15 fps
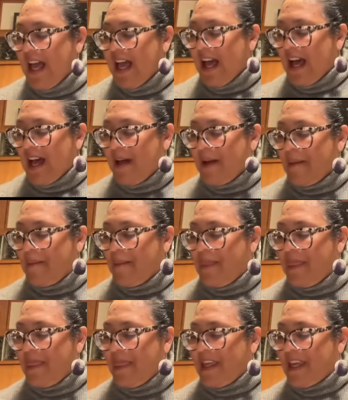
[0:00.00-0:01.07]

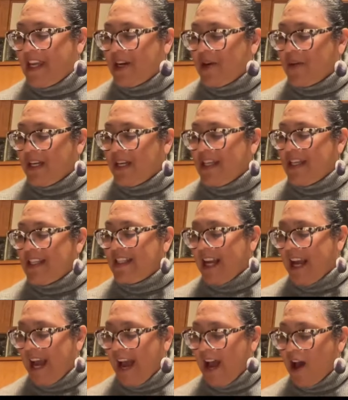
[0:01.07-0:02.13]
you know, in the
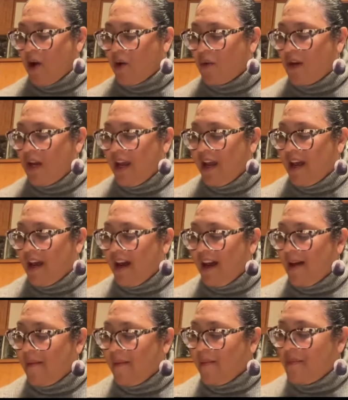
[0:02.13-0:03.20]
town,
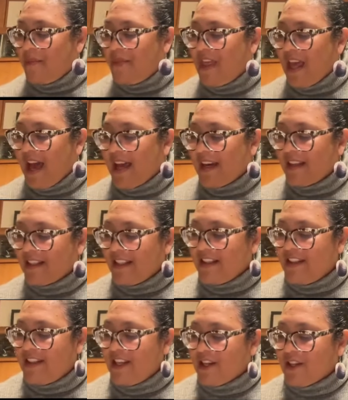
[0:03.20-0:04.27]
that
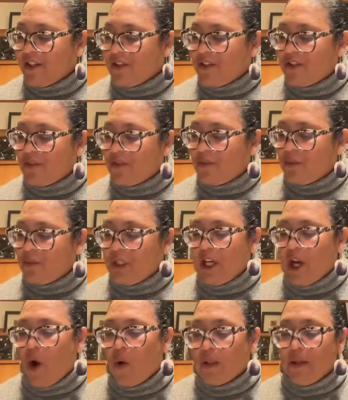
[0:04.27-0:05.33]
there's really
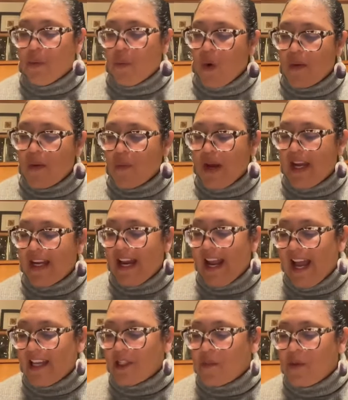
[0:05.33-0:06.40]
only one way and it
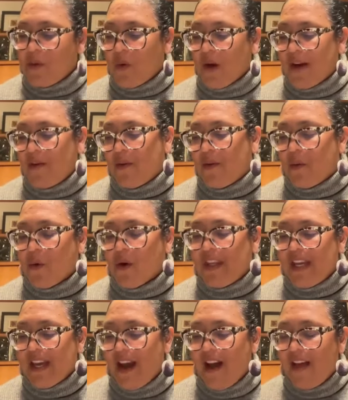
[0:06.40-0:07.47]
has to be one or
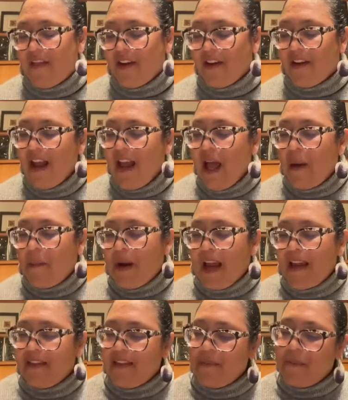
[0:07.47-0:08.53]
the other.
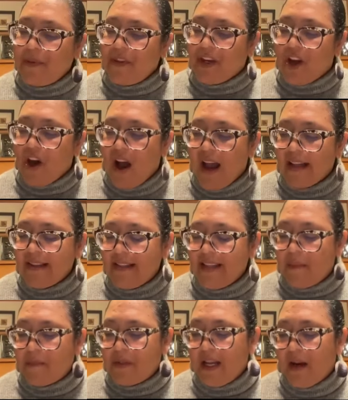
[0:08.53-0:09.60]
But the
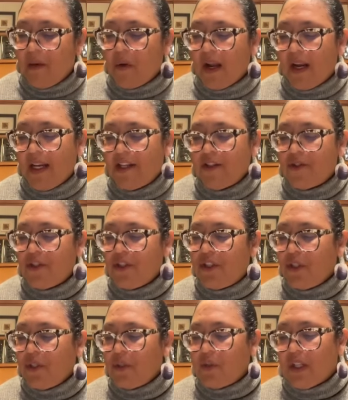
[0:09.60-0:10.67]
concept that I want to
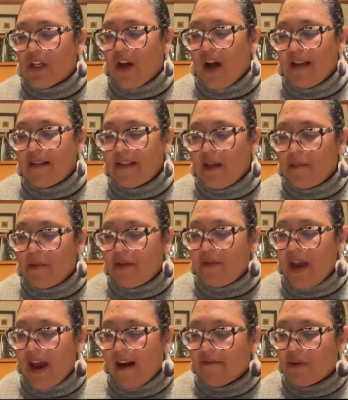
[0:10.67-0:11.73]
introduce, the concept of
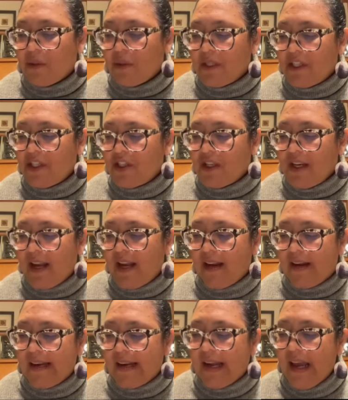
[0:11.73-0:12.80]

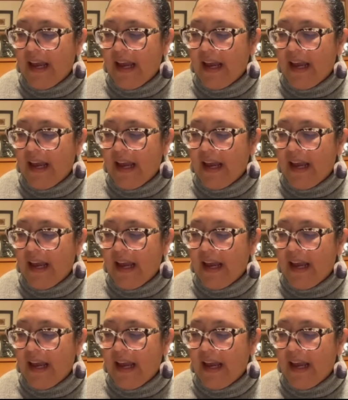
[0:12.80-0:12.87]
Afro-Indigeneity,